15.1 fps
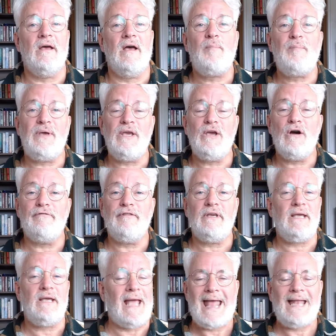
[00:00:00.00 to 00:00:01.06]
A
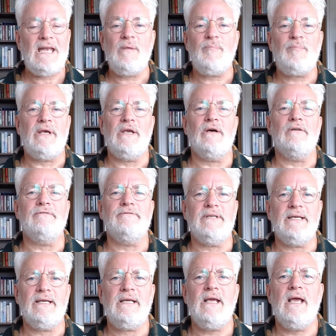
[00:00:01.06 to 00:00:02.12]
POV, any
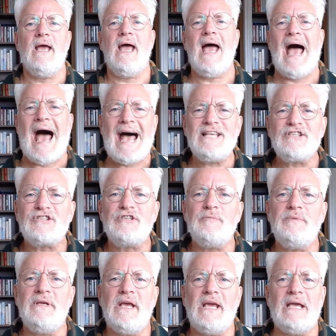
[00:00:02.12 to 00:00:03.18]
POV, has to
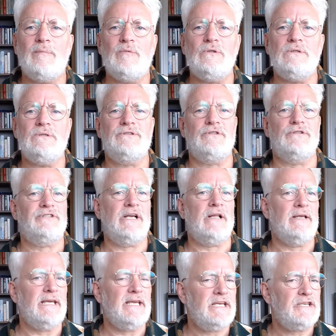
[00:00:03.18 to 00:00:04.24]
be able to tell
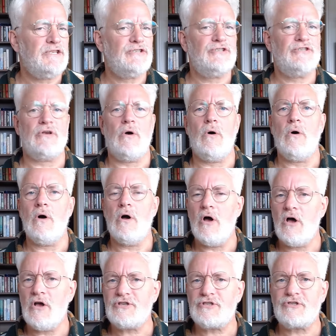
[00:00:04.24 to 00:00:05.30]
his or
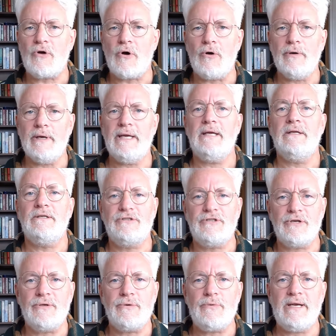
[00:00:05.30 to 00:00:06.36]
her story
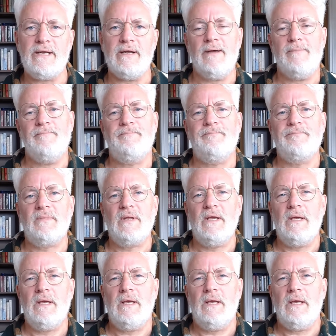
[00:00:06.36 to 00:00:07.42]
to the reader.
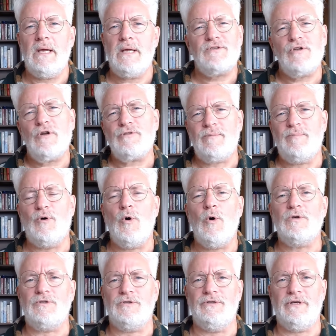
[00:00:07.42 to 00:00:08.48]
It's not
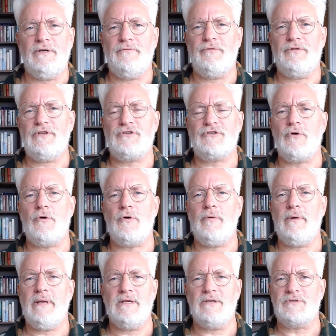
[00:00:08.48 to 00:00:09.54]
important if this
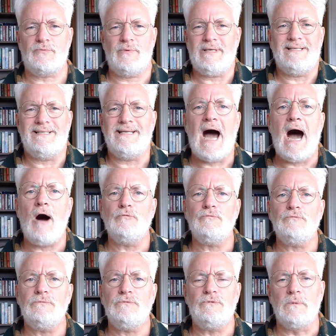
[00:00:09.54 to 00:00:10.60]
story is written
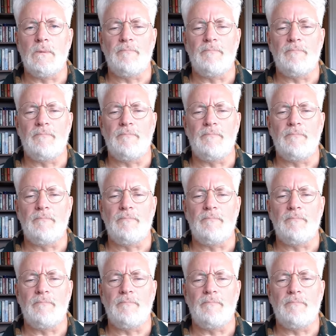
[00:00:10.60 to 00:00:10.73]
down,